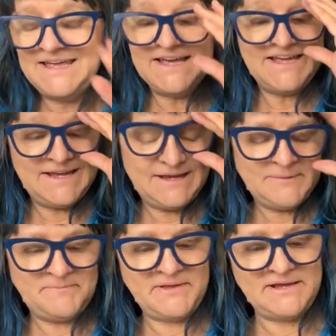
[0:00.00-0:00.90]

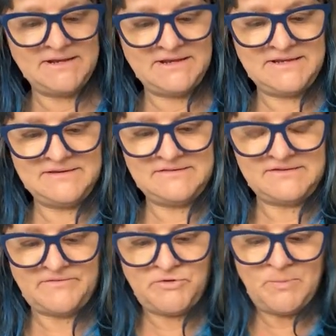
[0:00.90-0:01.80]
and his
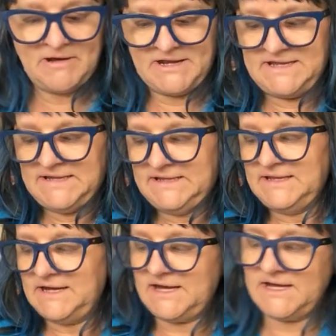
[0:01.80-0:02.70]
nephew Bonnie.
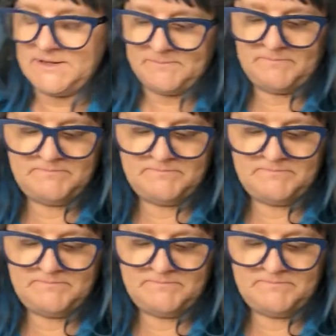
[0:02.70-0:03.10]
I